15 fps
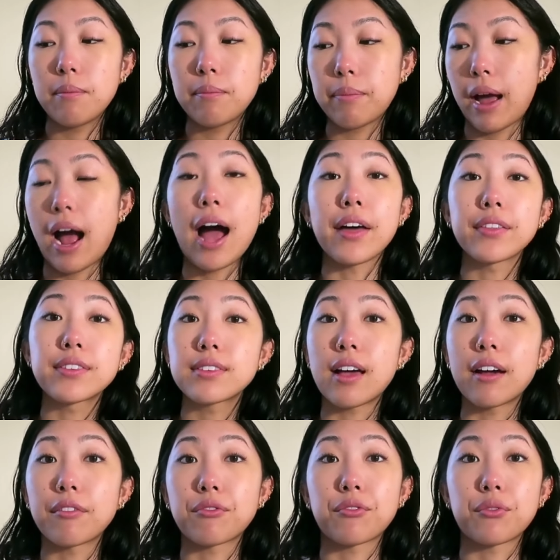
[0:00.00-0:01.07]
paths
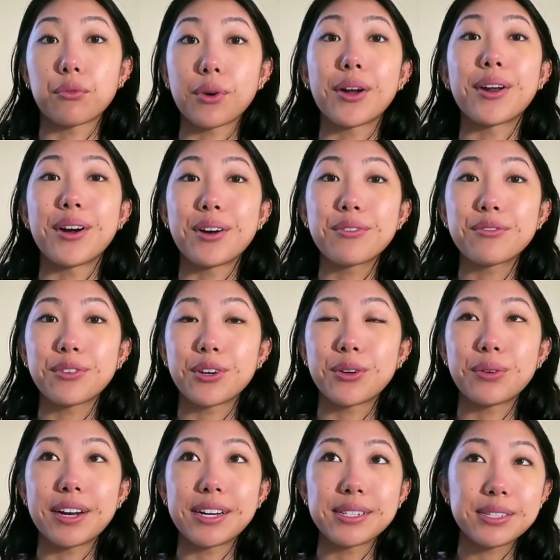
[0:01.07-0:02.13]
I've run on for a
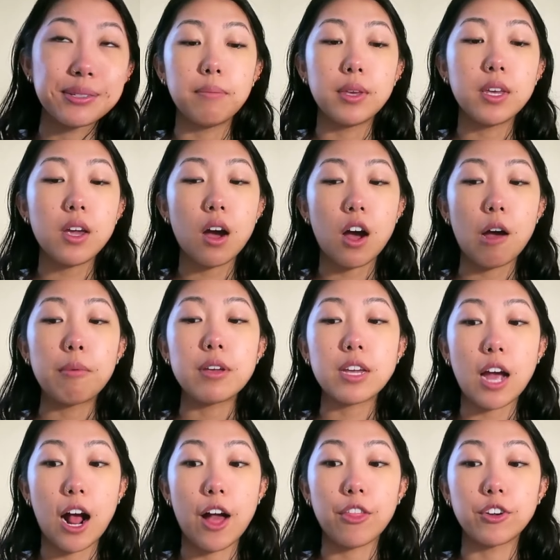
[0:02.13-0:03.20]
race. Me, Abby,
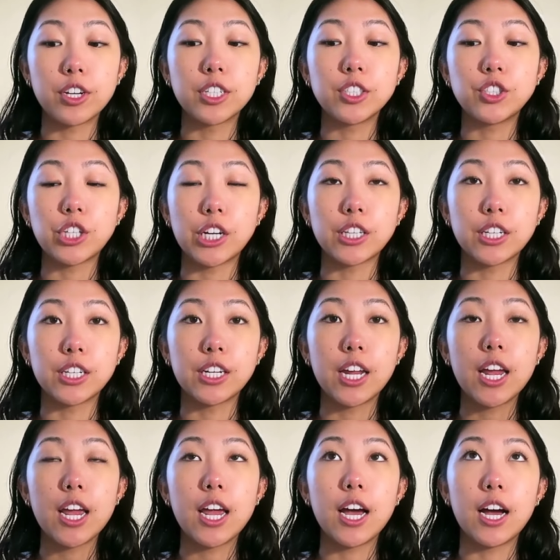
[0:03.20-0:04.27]
Catherine, Jalen,
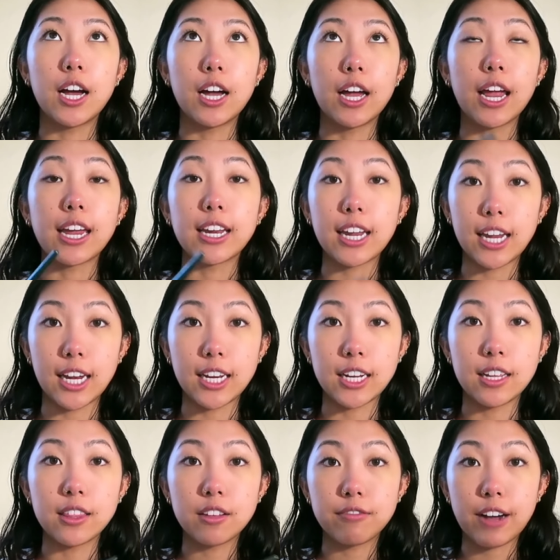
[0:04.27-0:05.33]
uh, and
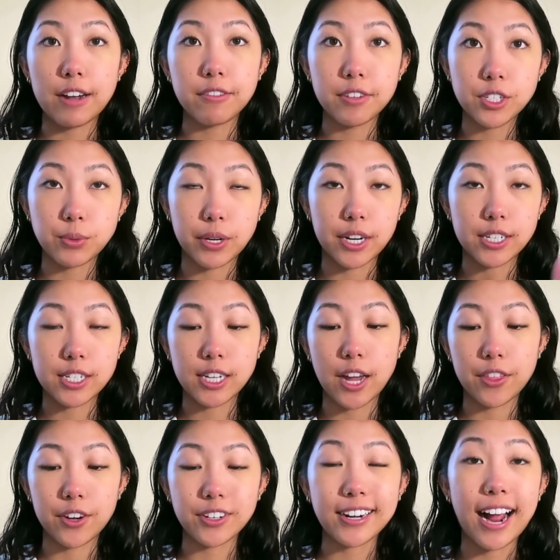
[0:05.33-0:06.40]
Aiden. The five of us ran it
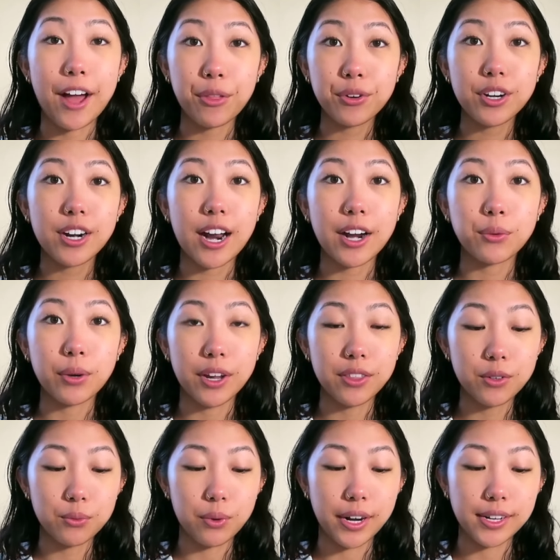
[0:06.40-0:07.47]
together. Catherine and I ran
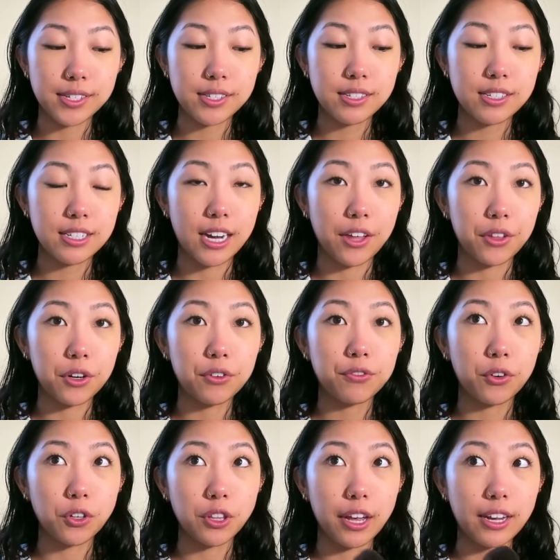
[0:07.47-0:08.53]
the race together
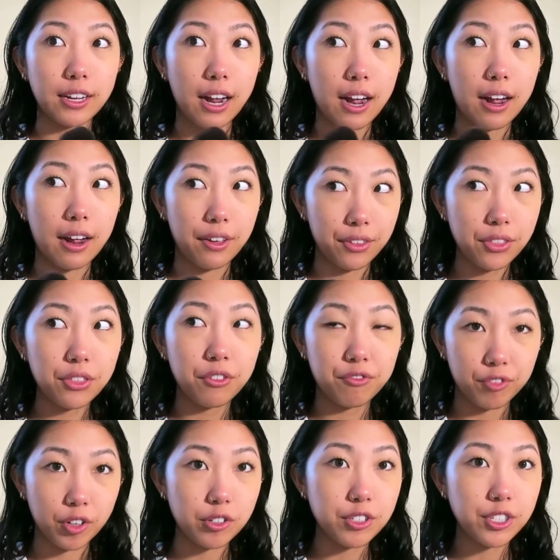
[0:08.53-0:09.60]
for like I think the
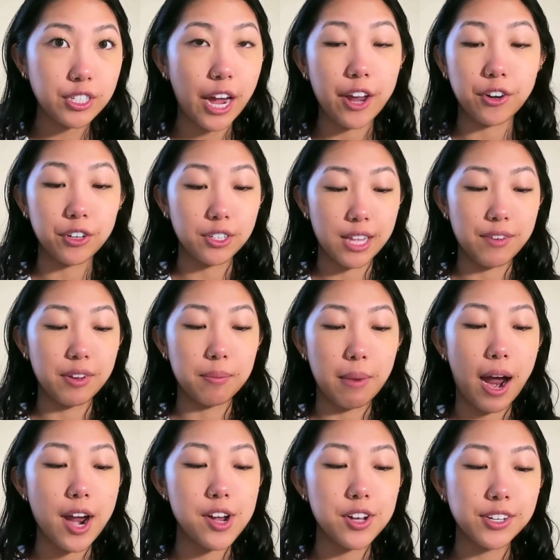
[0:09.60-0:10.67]
first 10 or 11
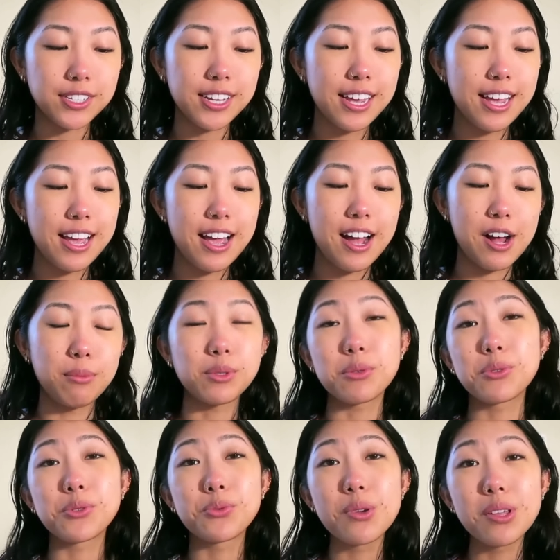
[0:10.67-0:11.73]
miles. Um, so it
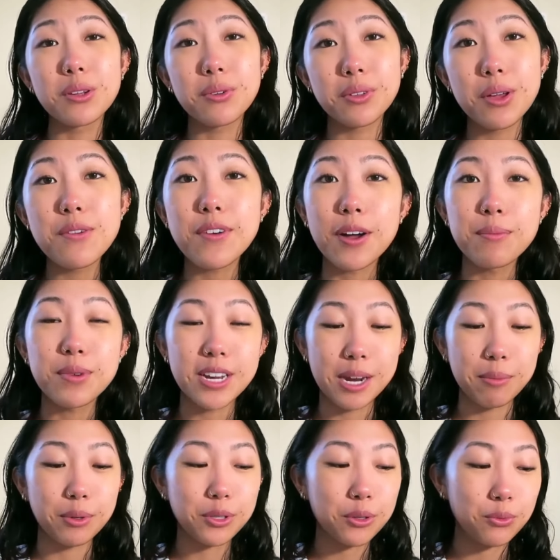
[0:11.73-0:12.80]
was really, really fun being
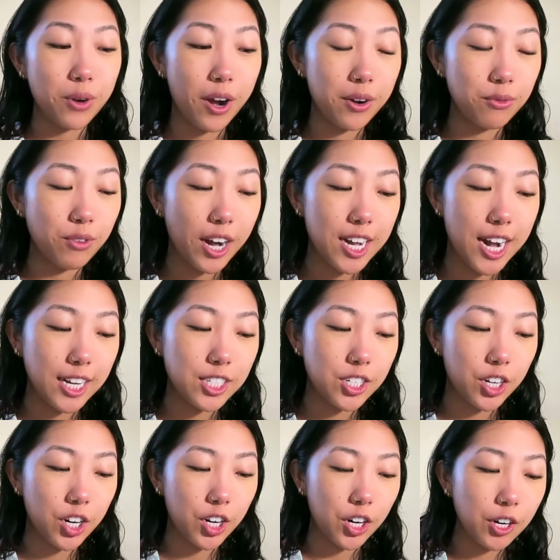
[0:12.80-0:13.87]
able to run right next to
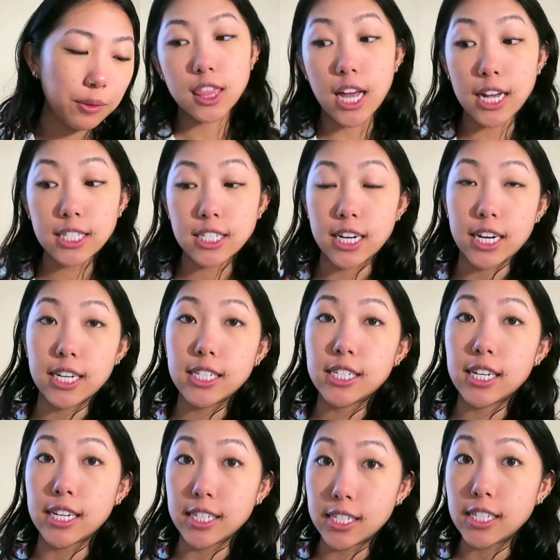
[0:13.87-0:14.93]
her. Last
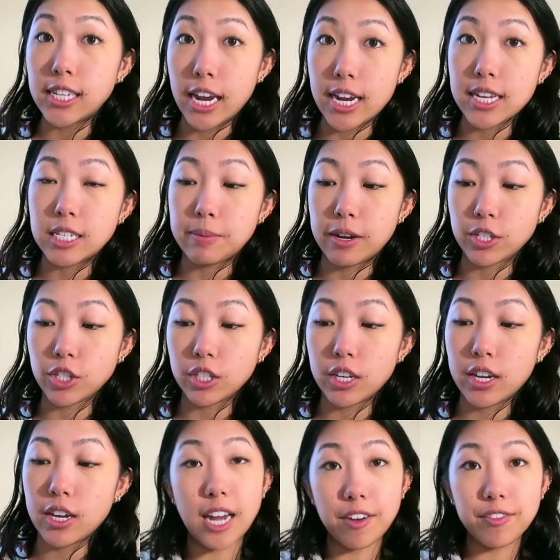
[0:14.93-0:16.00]
night and today
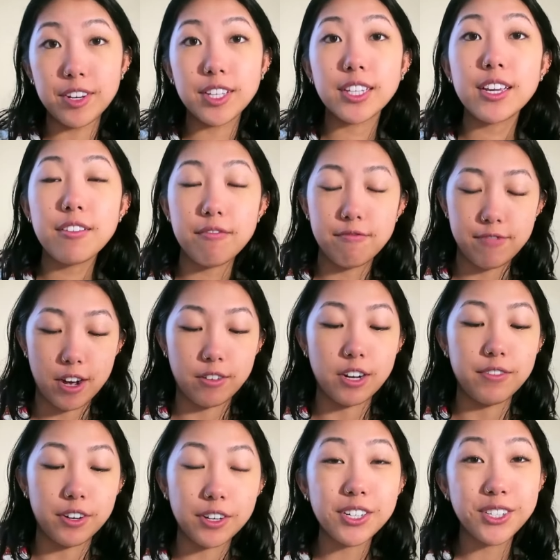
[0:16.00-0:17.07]
especially, definitely very,
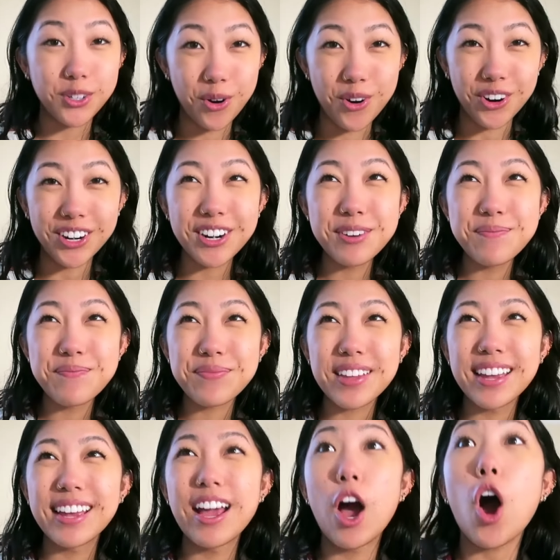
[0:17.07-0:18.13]
very sore.
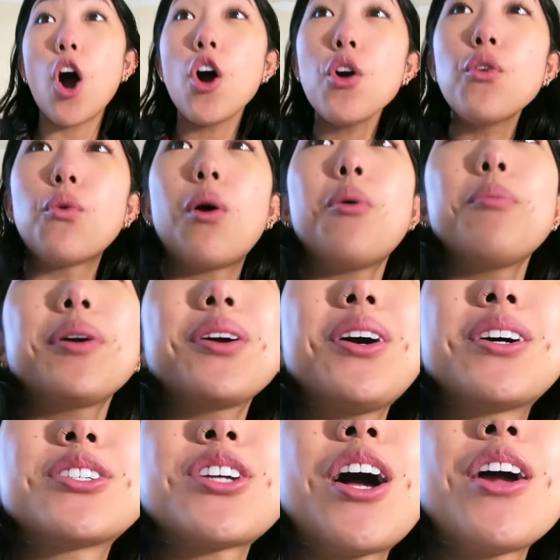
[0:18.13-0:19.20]
Oh, oh my
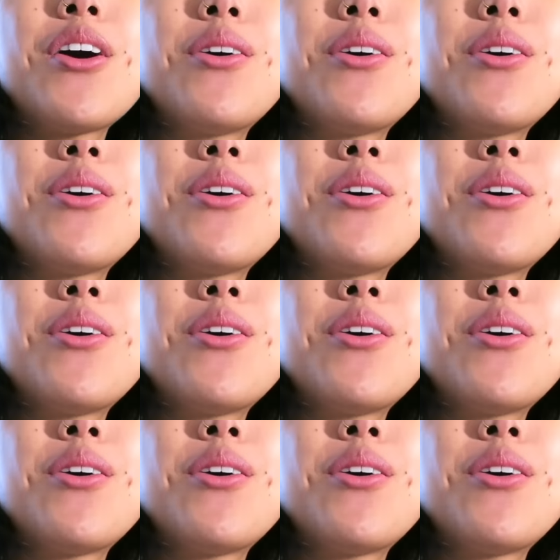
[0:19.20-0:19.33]
gosh. I